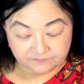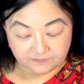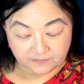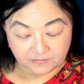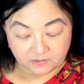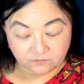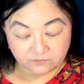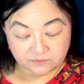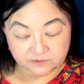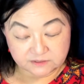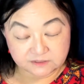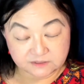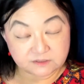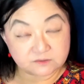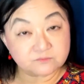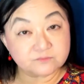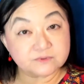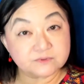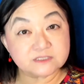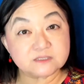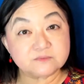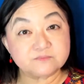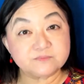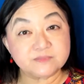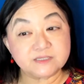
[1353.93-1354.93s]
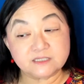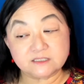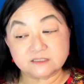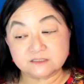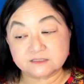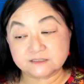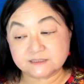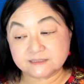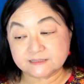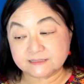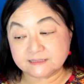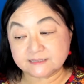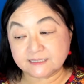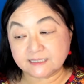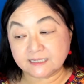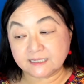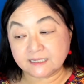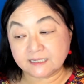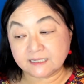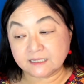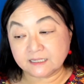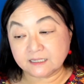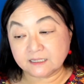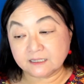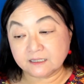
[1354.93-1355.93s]
What did we speak
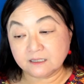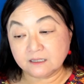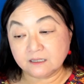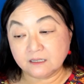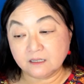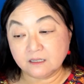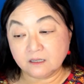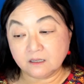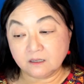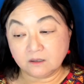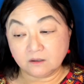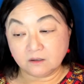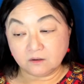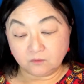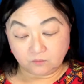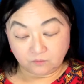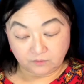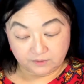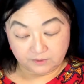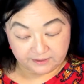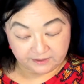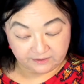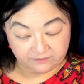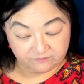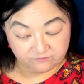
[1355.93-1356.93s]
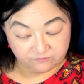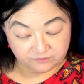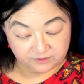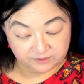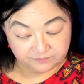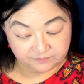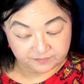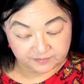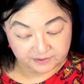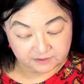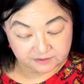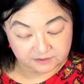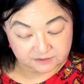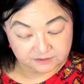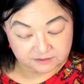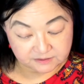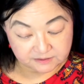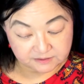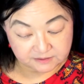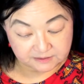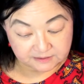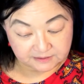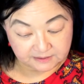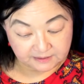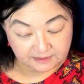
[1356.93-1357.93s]
today? What have we been
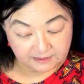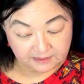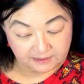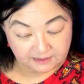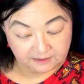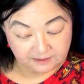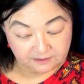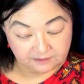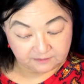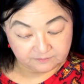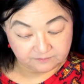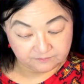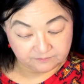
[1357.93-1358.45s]
today?